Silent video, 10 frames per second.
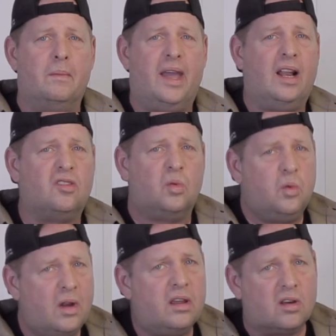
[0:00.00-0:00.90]
Man. It's a
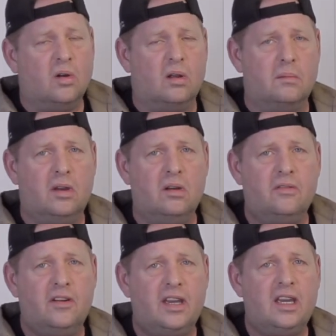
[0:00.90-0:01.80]
really cool
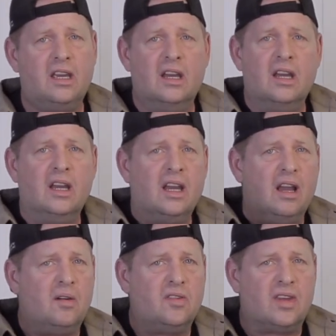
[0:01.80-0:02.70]
movie.
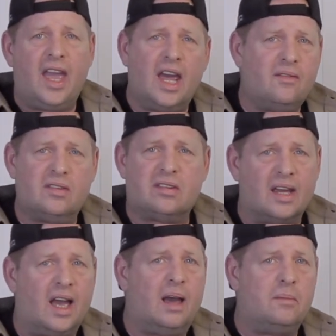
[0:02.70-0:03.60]
It was ahead of its
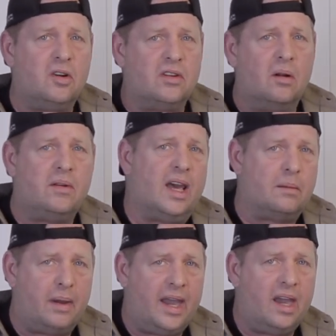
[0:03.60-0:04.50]
time, there's no doubt
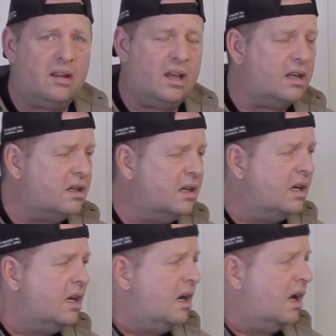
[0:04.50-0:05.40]
about it.
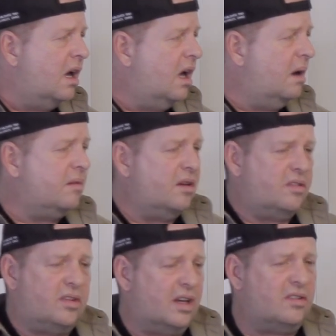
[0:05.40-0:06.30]

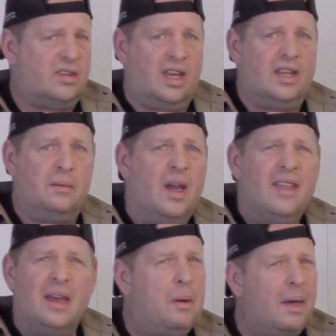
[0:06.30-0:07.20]
Because like I said, they
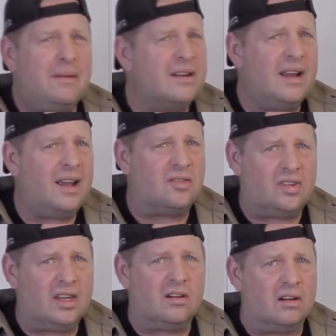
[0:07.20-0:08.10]
probably didn't have
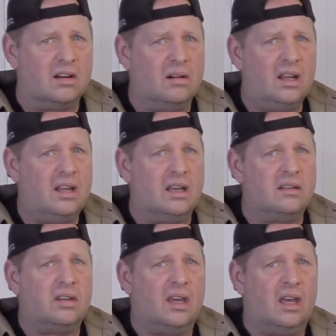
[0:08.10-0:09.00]
secret
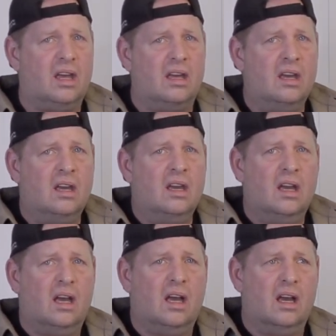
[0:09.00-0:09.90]
ingredient
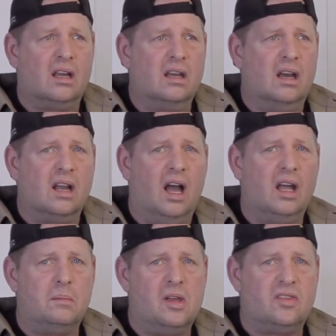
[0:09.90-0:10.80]

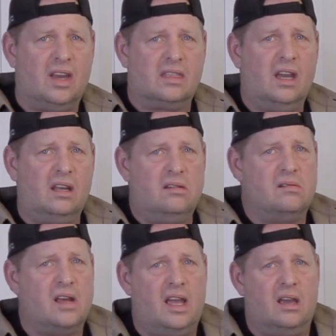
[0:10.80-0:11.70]
condiments like they
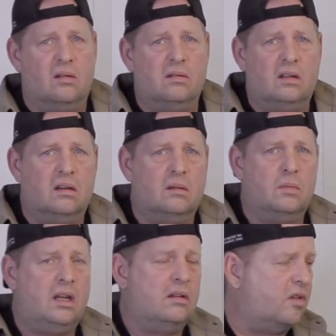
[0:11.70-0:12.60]
do now, you know what I
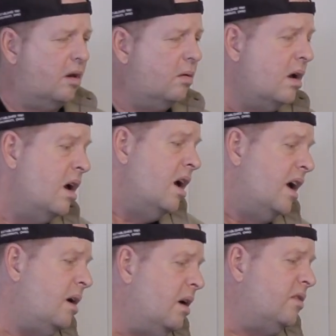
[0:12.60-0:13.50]
mean? So
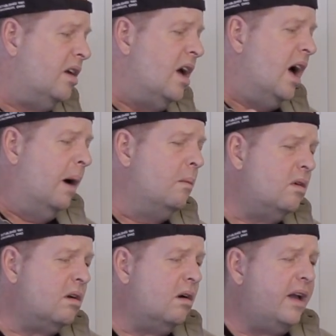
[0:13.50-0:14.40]
anyways, I'm
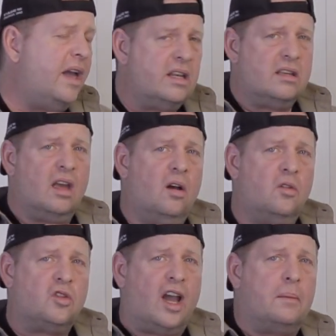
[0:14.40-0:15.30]
gonna go ahead,
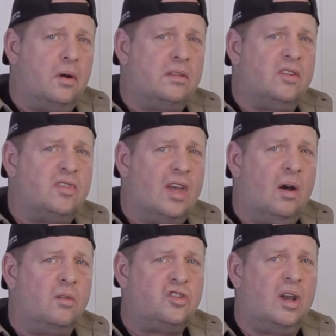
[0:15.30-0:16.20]
go try to put this
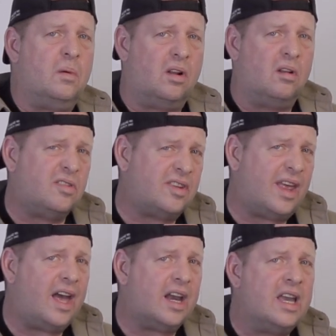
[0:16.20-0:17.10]
on, show you what it looks
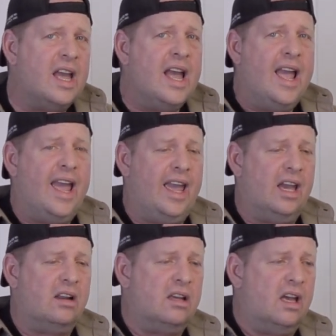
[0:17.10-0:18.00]
like,
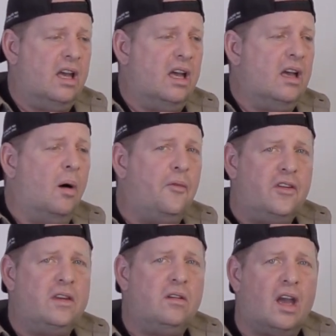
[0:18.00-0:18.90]
and
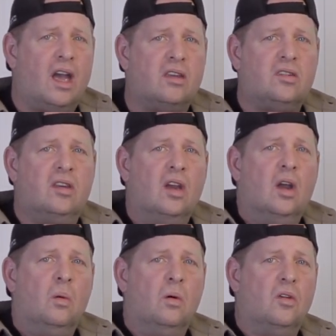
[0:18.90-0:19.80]
hopefully you guys
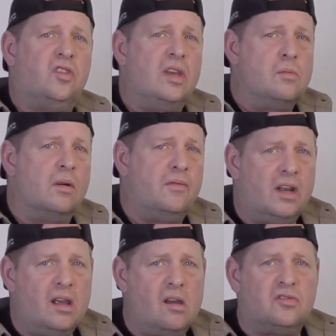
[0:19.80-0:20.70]
will see more
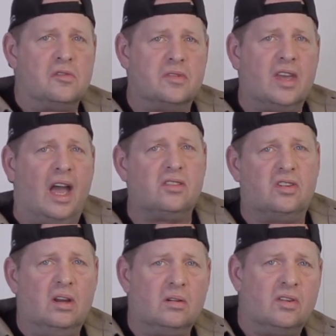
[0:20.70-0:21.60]
videos from Scott
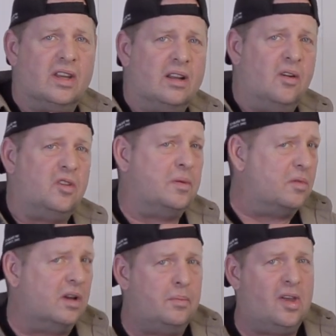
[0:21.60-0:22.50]
soon, because I know he's
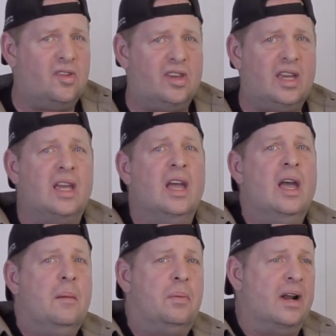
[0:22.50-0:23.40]
been real busy,
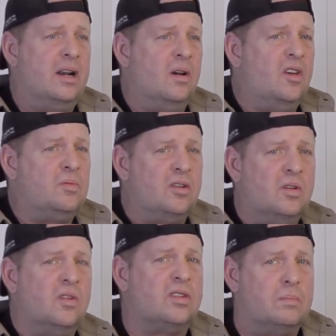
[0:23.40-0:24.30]
but I know he's been
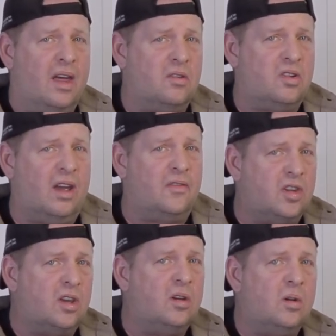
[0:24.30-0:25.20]
doing some other stuff
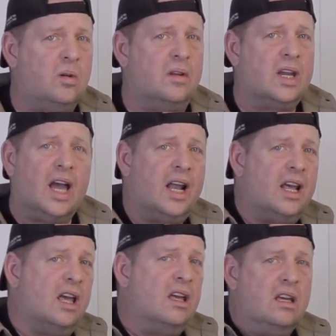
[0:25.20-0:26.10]
too to kind
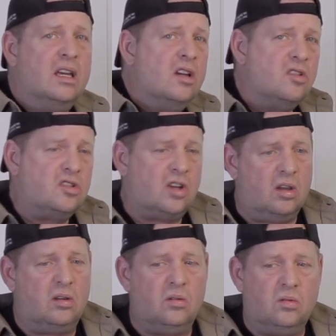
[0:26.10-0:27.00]
of show
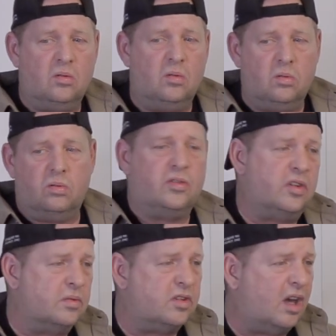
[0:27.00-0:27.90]
you
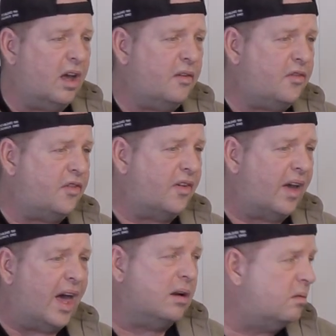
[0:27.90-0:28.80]
some stuff,
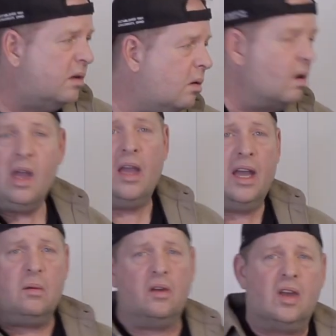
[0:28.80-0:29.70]
I don't know.
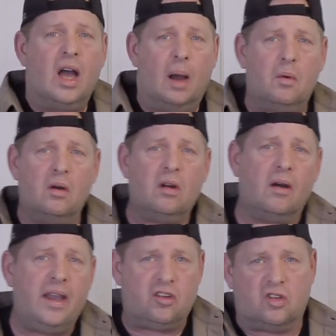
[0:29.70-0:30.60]
Anyways, I'm gonna
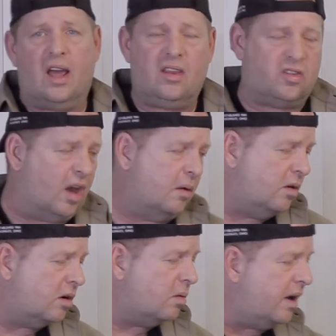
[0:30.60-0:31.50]
go ahead and try this on
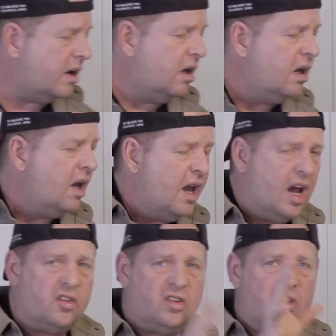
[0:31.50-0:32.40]
real quick.
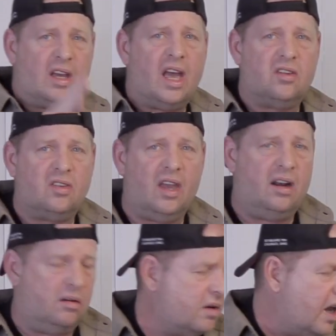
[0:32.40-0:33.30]
I'll see you guys
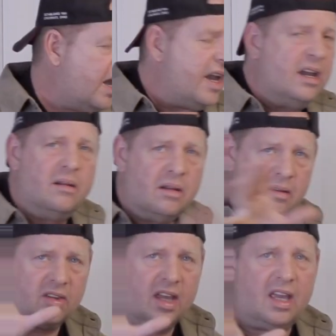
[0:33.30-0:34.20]
later, okay?
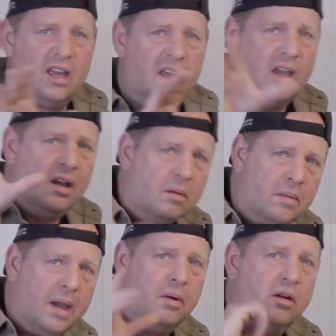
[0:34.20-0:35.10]
See ya.
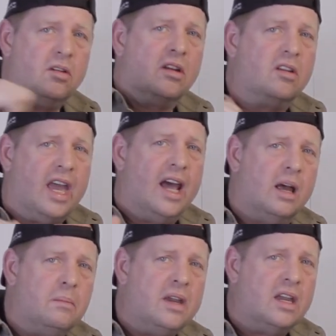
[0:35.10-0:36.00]
Remember, you can count
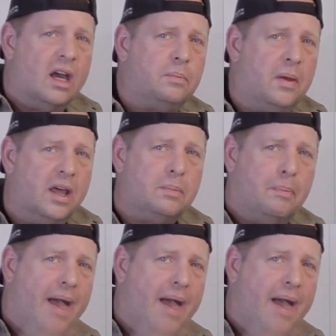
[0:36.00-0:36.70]
on me, Undependable